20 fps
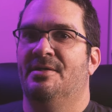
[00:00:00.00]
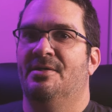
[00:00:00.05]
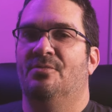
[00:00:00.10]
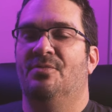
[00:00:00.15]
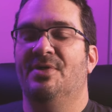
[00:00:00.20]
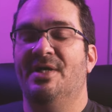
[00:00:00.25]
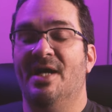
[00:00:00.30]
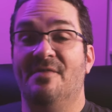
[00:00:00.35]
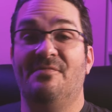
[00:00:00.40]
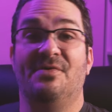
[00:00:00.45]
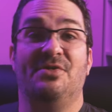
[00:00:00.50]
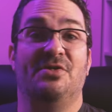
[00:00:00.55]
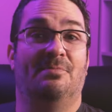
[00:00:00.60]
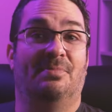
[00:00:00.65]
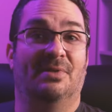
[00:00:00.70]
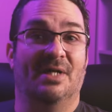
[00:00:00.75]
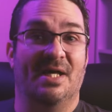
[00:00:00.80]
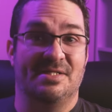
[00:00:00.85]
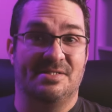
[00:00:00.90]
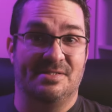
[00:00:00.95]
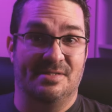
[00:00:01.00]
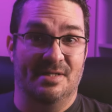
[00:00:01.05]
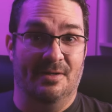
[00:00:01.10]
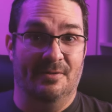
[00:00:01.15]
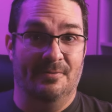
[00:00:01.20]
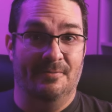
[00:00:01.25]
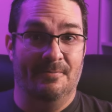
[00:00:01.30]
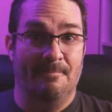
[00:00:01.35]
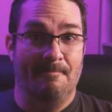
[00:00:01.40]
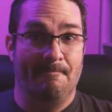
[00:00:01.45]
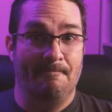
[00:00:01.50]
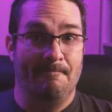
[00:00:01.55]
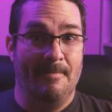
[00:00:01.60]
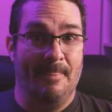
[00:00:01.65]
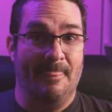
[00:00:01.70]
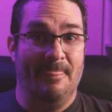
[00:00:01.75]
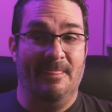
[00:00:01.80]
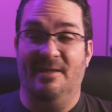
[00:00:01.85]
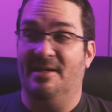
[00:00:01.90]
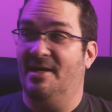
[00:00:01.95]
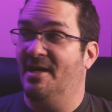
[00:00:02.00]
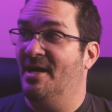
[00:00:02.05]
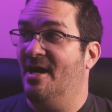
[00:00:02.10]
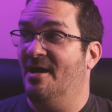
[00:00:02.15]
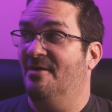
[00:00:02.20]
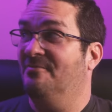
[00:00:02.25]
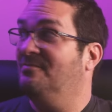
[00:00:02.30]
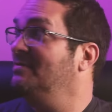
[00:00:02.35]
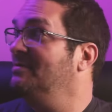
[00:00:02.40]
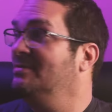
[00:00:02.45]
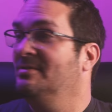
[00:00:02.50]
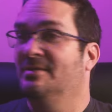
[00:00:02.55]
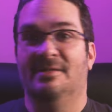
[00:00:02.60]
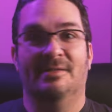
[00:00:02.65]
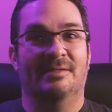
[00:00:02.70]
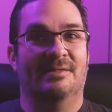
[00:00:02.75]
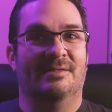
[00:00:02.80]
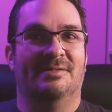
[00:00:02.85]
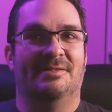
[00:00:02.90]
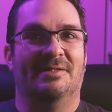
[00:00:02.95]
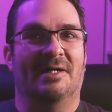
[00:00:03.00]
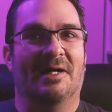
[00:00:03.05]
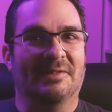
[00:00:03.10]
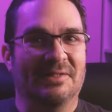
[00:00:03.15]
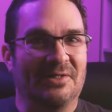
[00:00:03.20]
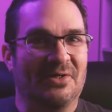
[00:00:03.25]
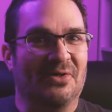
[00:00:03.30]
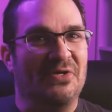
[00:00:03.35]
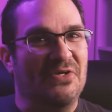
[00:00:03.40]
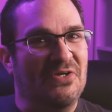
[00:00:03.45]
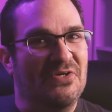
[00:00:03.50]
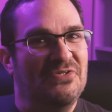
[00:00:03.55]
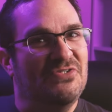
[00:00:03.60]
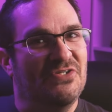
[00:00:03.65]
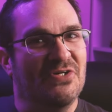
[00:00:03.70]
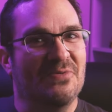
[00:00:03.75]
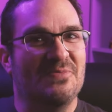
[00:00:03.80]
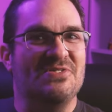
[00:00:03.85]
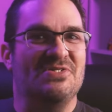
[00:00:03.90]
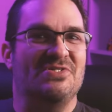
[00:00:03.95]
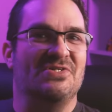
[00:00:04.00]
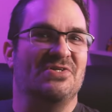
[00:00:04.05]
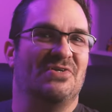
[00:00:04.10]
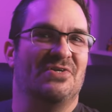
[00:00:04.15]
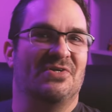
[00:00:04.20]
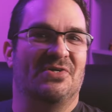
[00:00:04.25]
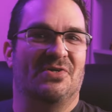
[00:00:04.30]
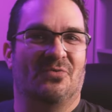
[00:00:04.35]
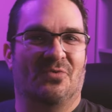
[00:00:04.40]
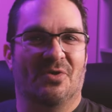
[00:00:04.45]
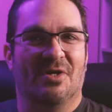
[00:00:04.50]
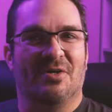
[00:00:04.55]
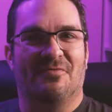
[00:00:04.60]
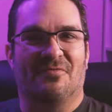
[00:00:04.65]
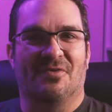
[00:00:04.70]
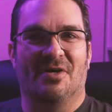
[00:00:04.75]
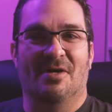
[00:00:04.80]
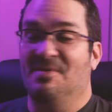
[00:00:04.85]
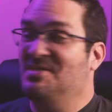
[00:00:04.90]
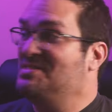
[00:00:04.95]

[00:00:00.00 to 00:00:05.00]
We have a new place though, and I have a little YouTube studio to work from.